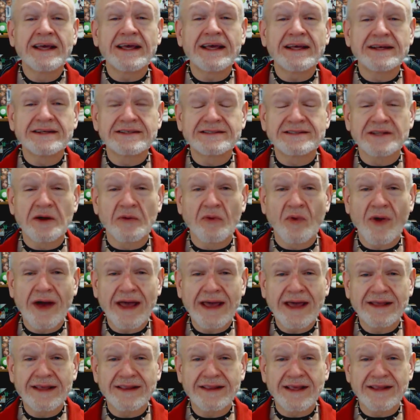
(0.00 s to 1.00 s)
is the
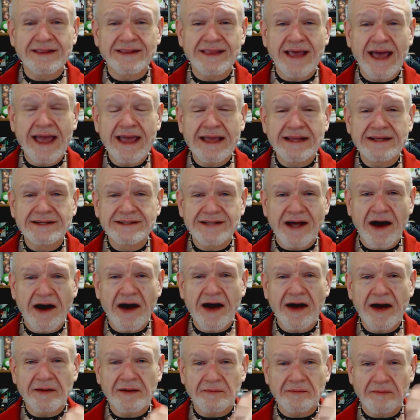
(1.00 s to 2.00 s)
way that they
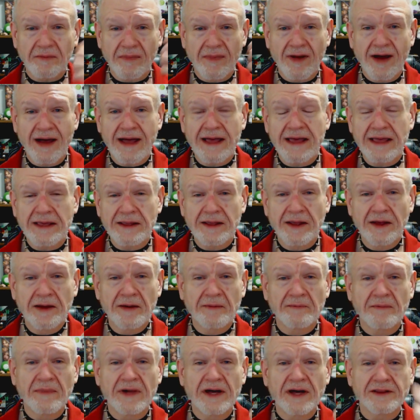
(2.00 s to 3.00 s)
taught my
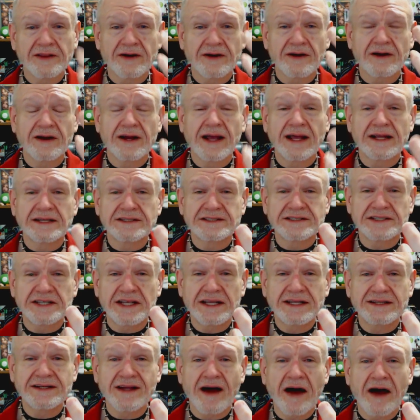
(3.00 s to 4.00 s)
mother and
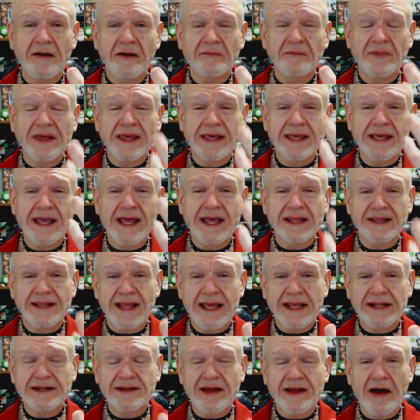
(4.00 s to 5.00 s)
she taught me and
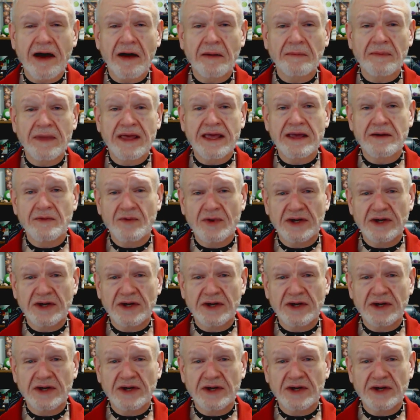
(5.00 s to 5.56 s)
they taught me,